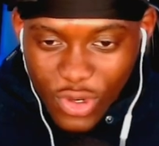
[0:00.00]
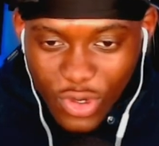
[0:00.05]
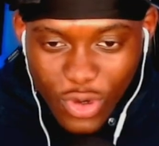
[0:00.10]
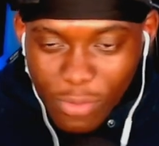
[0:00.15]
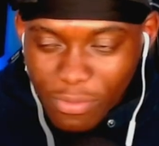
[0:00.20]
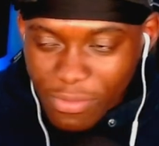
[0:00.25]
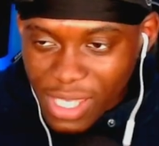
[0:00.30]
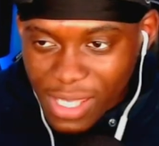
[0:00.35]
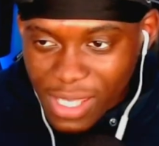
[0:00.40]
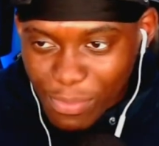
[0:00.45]
Not
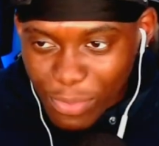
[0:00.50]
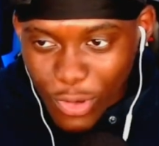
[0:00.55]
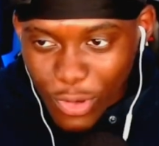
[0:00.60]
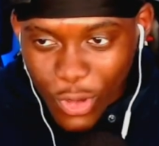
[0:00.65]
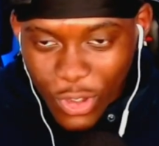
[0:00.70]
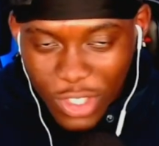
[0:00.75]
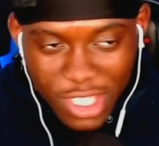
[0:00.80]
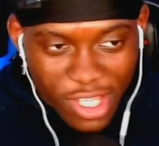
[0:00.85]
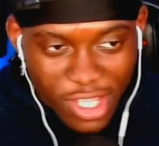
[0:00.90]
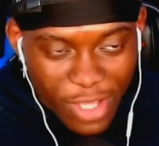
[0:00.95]
me,
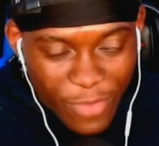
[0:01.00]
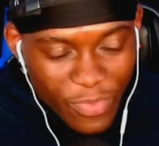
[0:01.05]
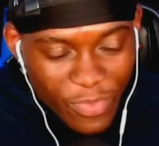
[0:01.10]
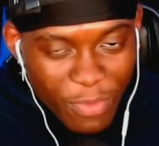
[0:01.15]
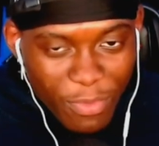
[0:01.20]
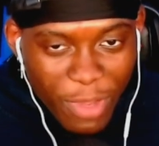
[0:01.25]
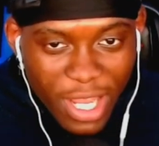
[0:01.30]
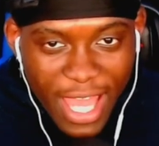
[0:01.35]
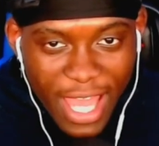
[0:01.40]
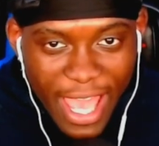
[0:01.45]
pause.
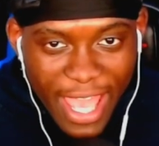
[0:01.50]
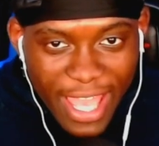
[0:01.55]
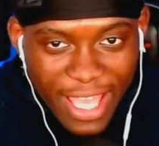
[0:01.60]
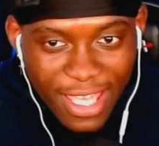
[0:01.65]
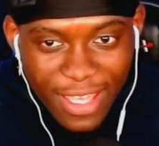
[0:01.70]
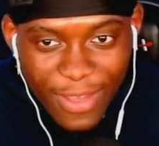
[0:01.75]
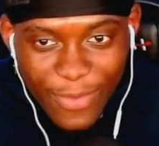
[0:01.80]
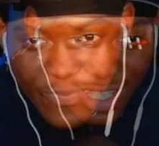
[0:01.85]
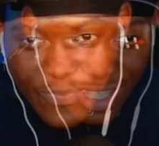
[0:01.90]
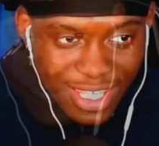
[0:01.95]
But
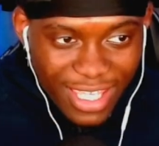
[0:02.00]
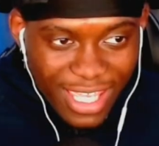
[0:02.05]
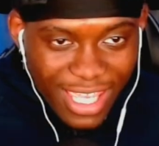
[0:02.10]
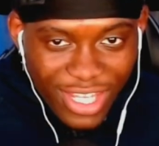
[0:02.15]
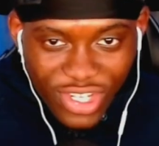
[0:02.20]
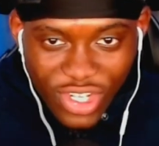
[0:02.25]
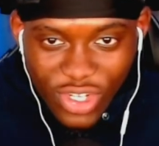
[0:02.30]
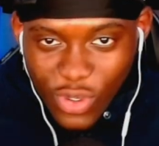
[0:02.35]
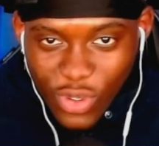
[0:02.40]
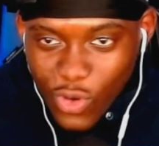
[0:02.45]
like, it
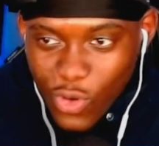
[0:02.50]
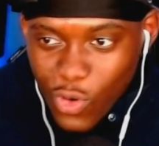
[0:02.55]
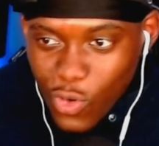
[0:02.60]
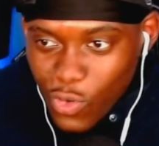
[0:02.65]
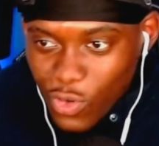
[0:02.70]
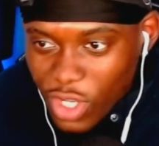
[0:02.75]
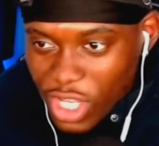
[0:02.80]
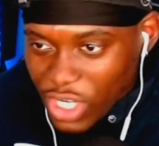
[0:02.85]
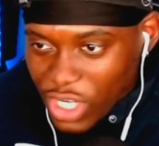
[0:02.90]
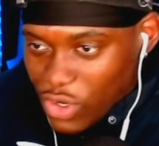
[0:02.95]
should have
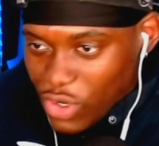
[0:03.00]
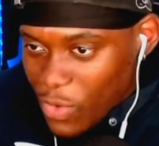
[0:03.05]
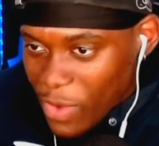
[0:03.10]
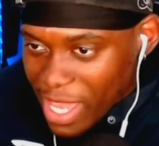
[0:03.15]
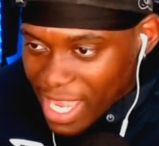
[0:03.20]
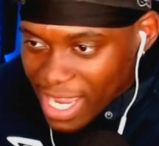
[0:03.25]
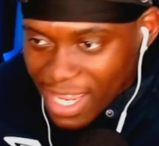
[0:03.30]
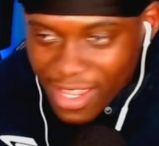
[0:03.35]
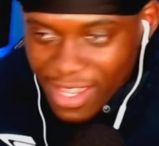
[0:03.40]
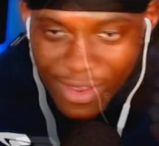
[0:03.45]
called
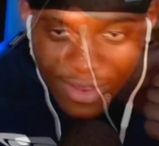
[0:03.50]
Inoue.